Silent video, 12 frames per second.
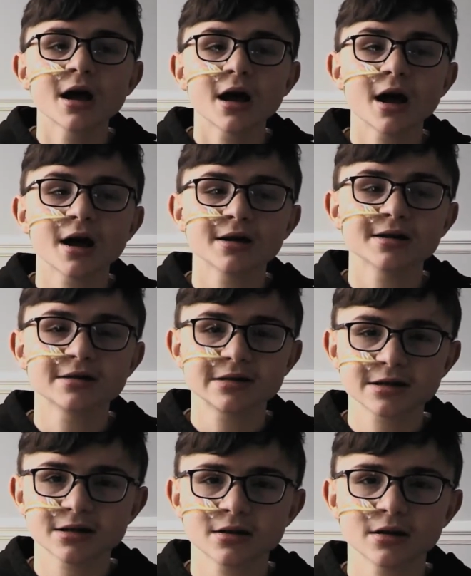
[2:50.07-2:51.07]
and
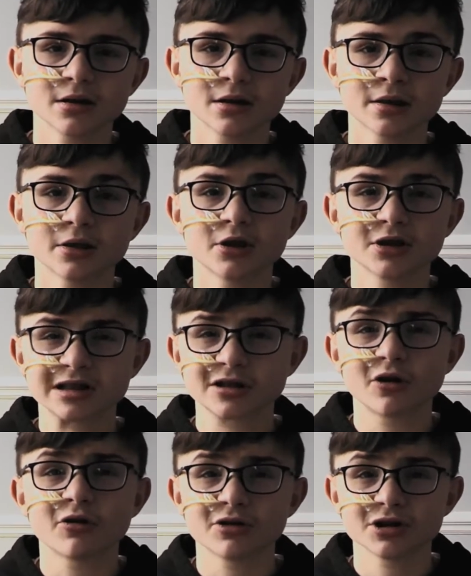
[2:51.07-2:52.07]
the
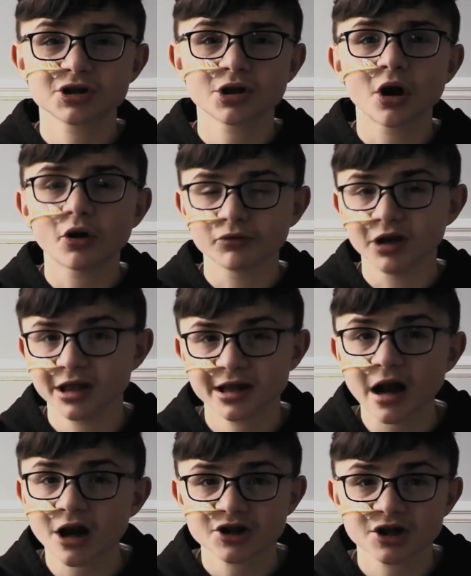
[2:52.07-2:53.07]
songs are really
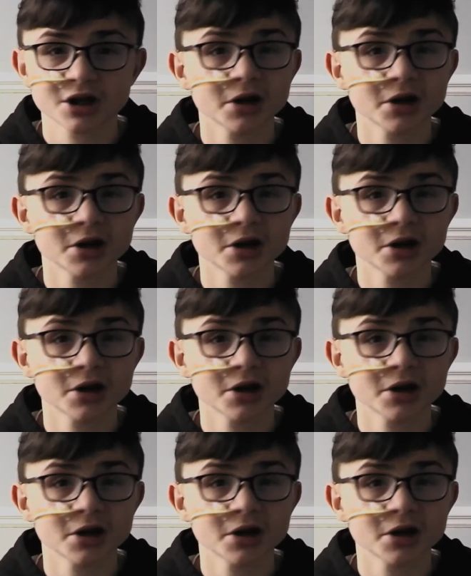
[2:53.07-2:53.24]
catchy.